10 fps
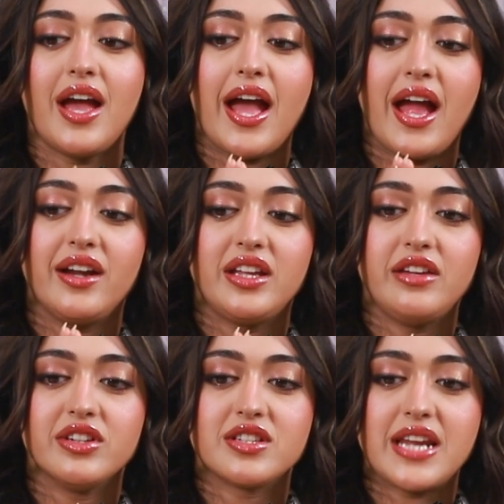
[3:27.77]
And
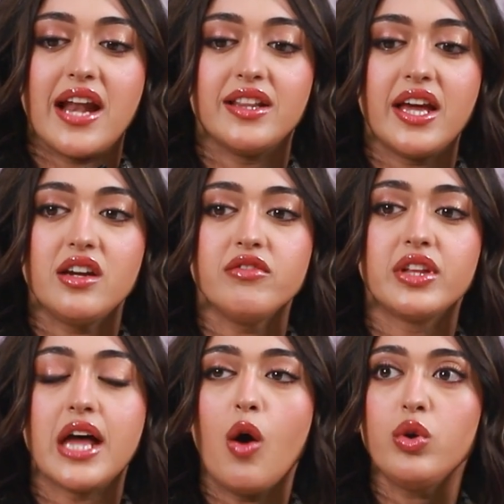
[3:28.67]
he will stand there and
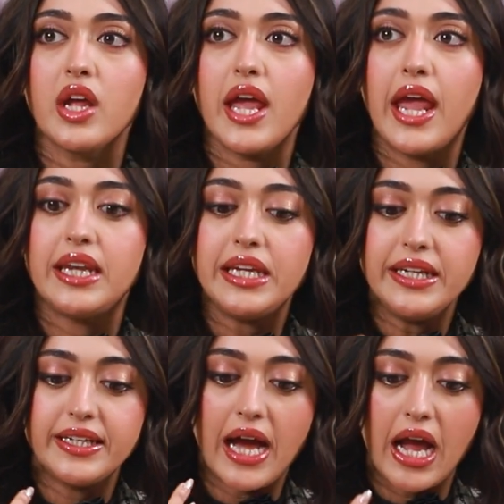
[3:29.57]
without
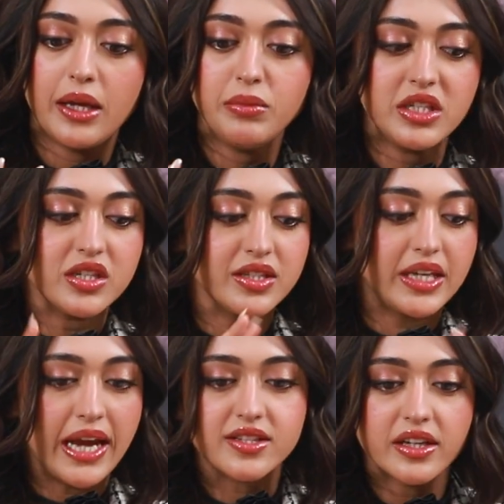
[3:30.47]
any time, he just
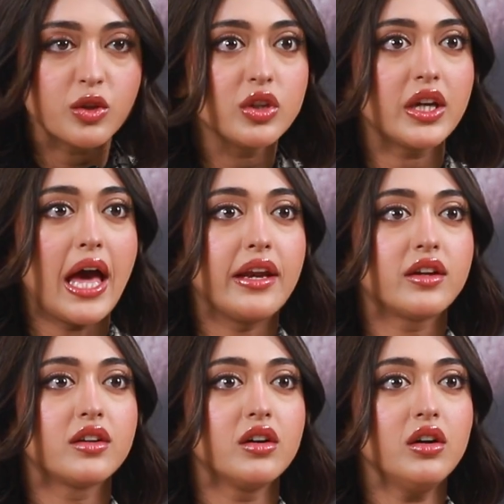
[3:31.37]
gets into the
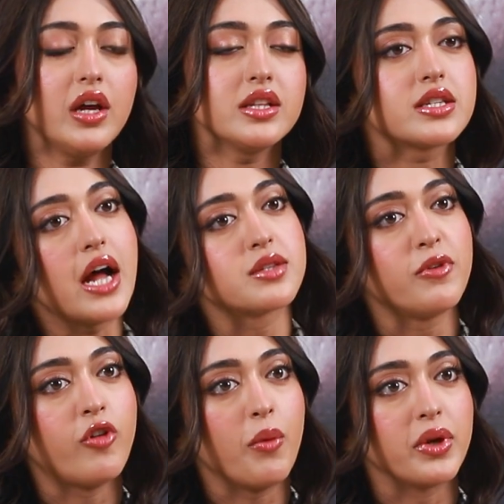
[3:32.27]
character and starts
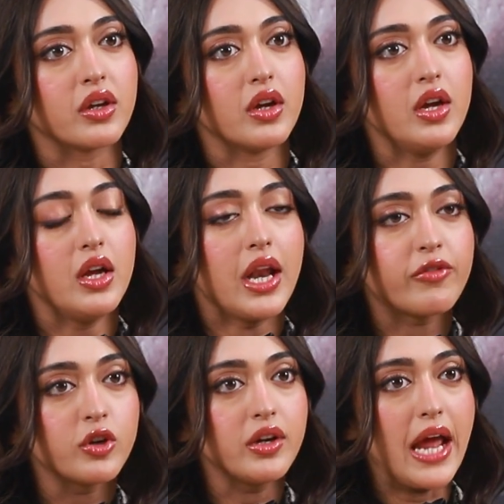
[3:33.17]
performing.
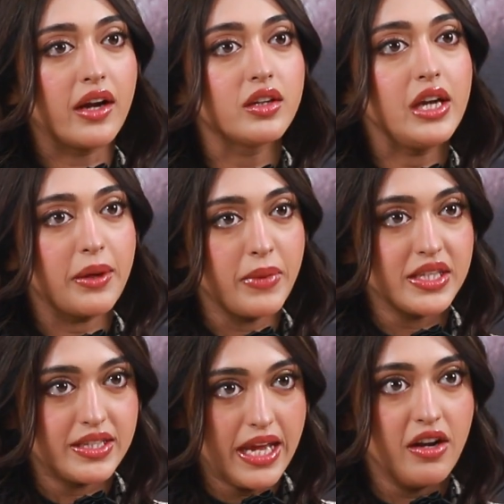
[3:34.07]
Like for an actor like
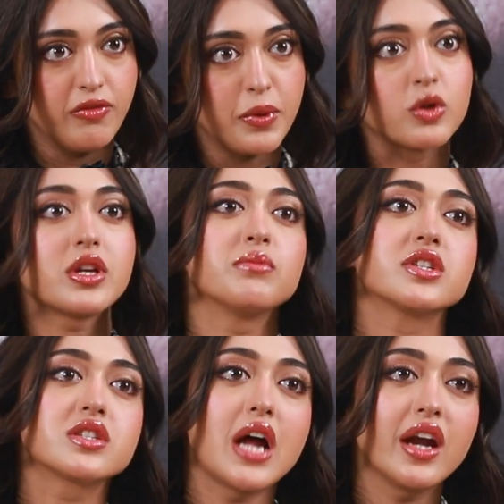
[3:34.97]
myself, because I'm
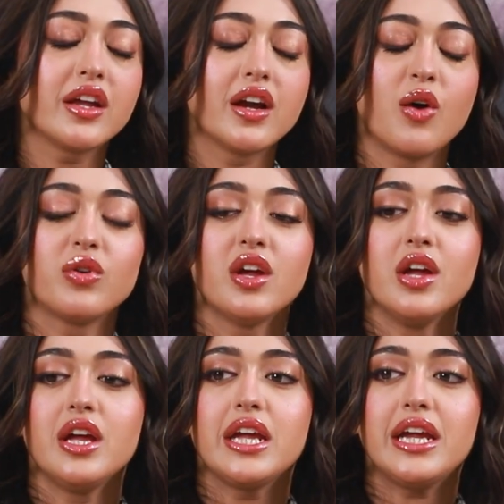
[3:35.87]
just starting
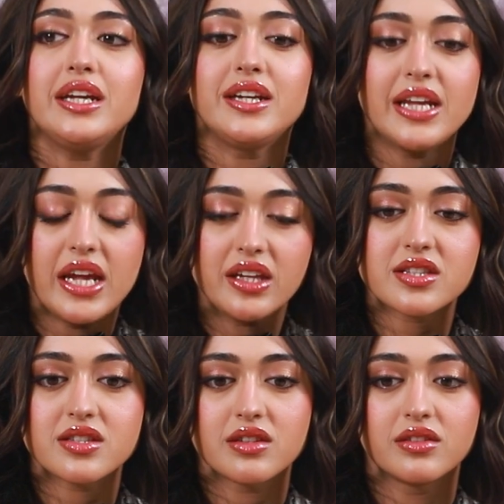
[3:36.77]
out, it
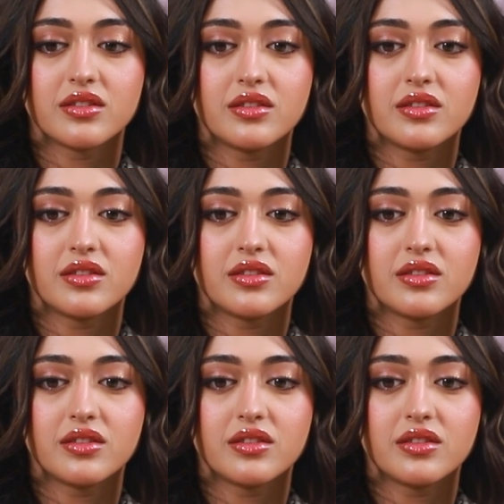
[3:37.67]
takes,